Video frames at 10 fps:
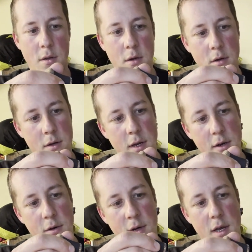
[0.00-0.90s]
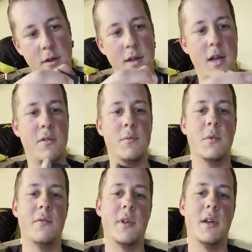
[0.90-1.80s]
Yeah, you can't remove
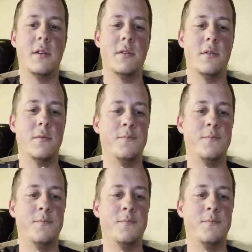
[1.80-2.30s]
that. So